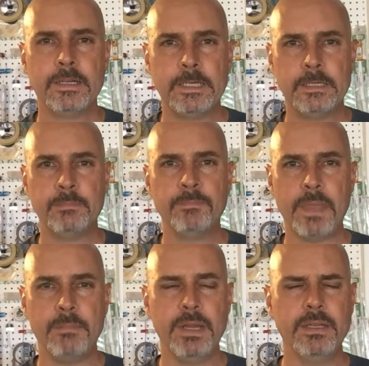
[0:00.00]

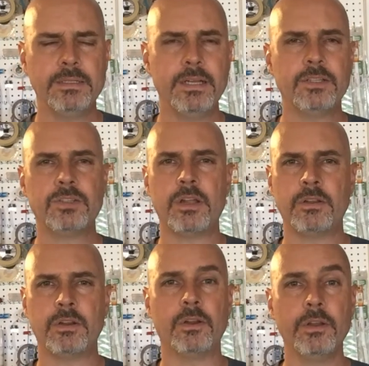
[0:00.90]
I might have touched
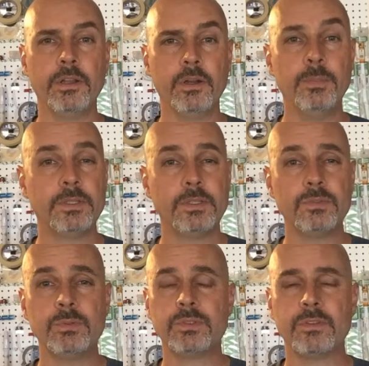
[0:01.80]
on it earlier, but
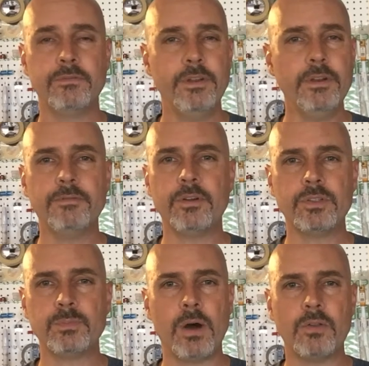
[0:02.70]
this was the very
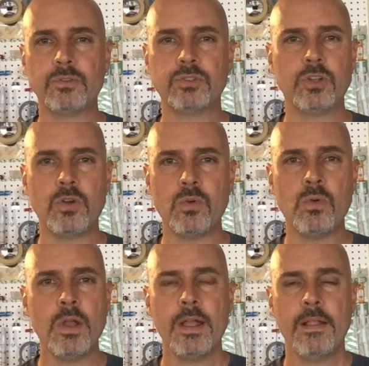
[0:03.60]
first model
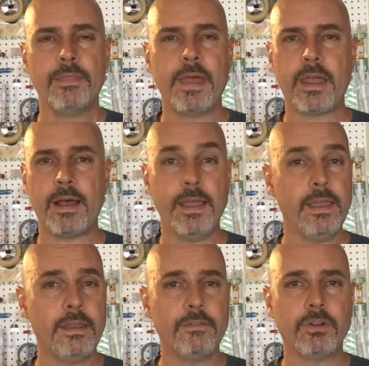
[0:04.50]
show that I
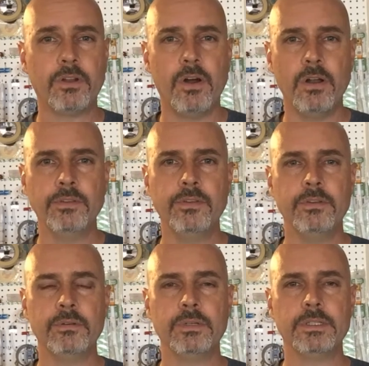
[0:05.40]
had ever gone
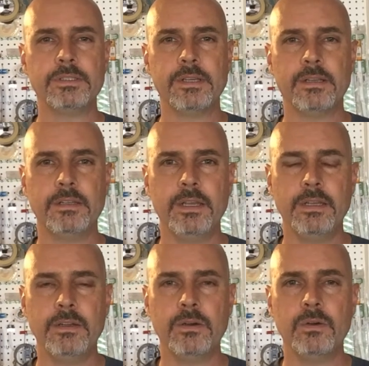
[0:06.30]
to in San
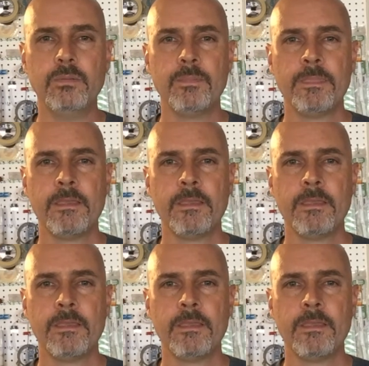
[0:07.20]
Diego,